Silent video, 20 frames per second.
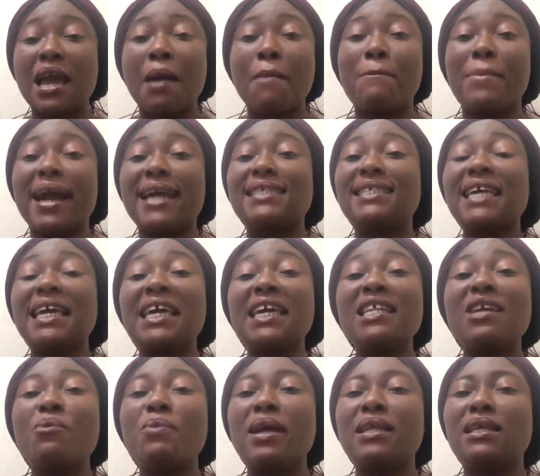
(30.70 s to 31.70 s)
By taking
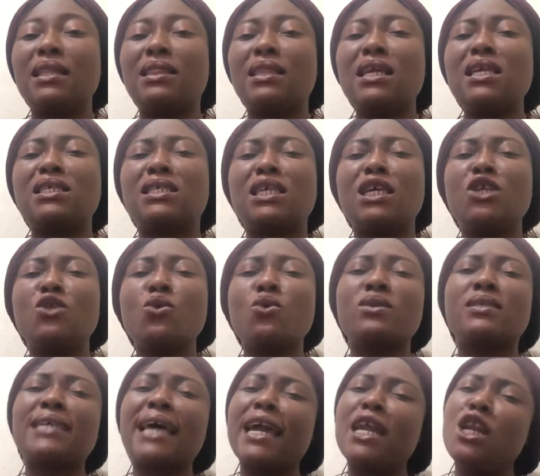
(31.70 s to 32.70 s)
away the things He
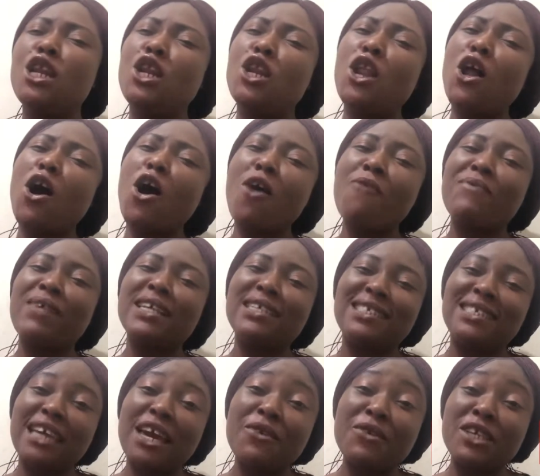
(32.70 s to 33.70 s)
knows I love and
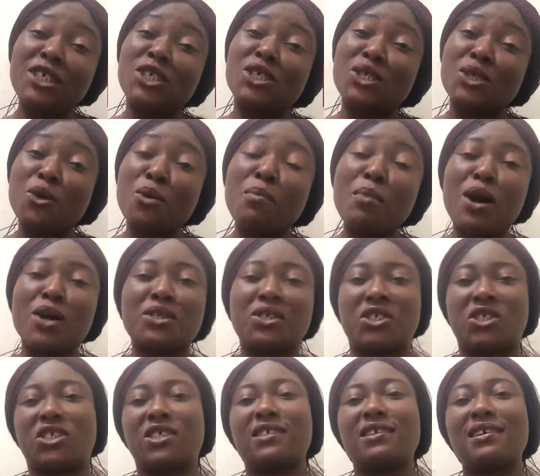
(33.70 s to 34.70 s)
cherish so
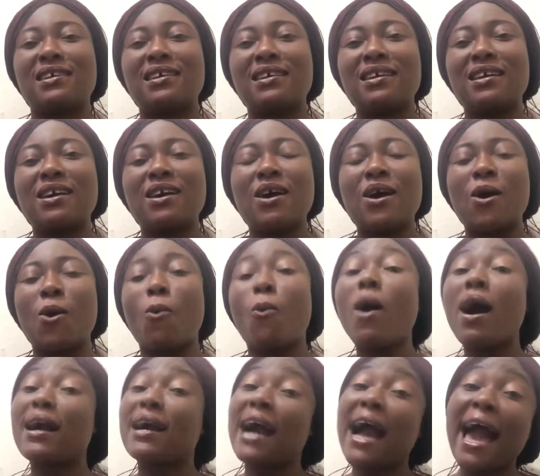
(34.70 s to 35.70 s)
much.
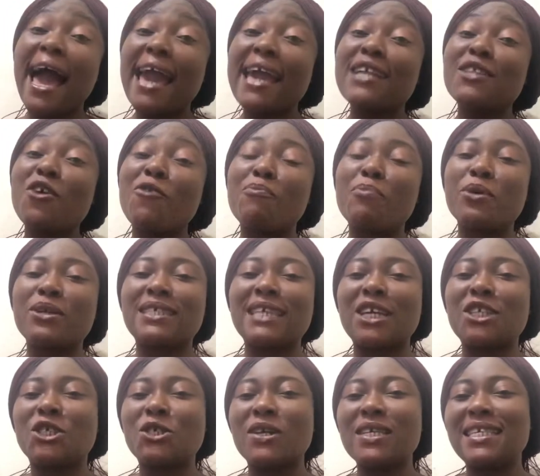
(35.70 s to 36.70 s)
What kind of
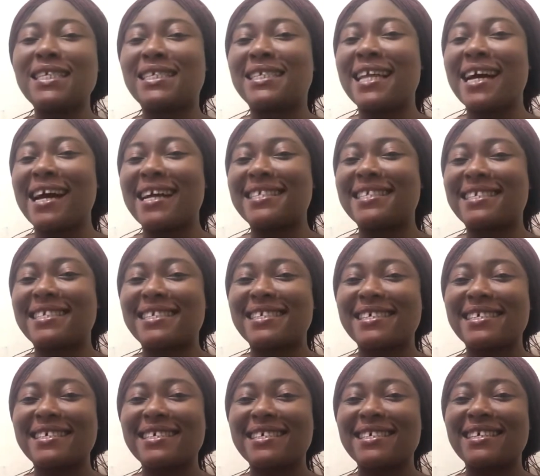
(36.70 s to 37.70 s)
protection is that?
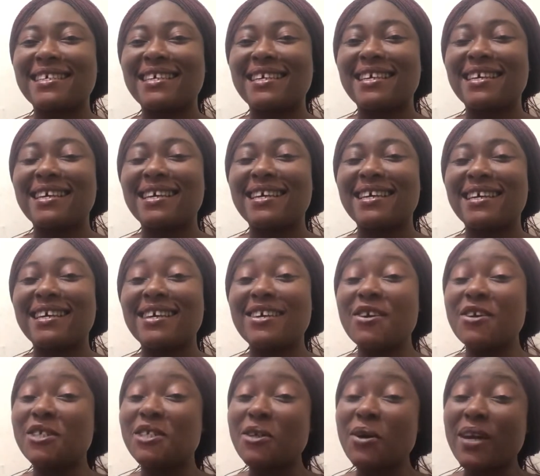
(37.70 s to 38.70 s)

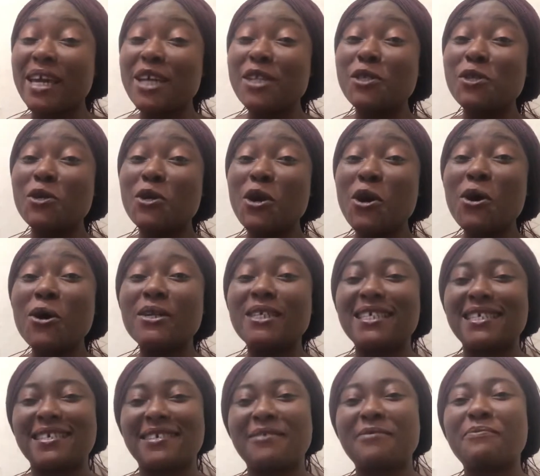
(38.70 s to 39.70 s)
You're talking to God
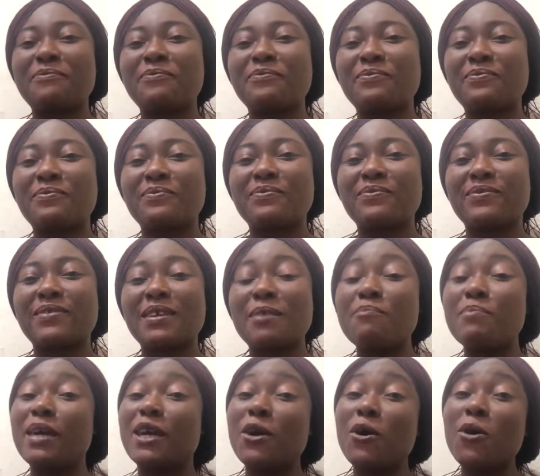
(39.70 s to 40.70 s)

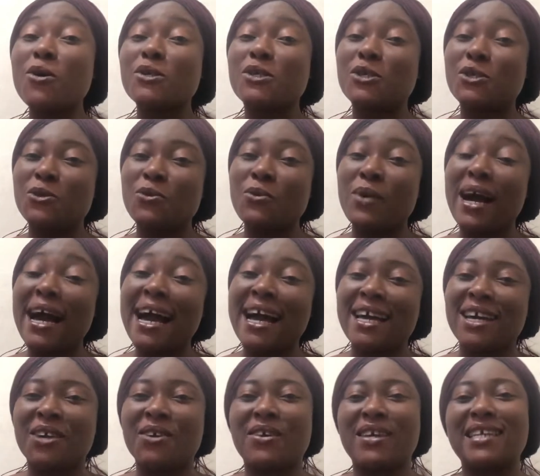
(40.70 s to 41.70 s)
because you are
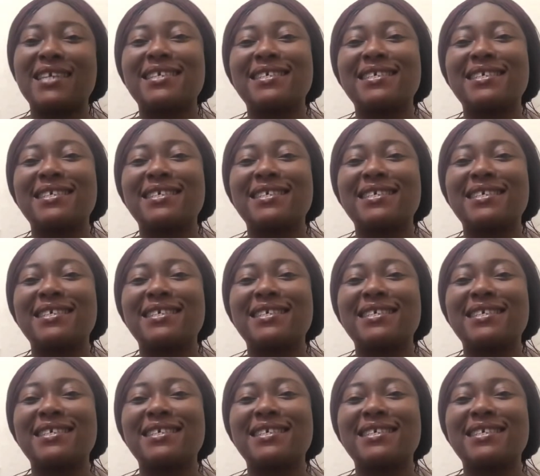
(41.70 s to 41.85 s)
angry,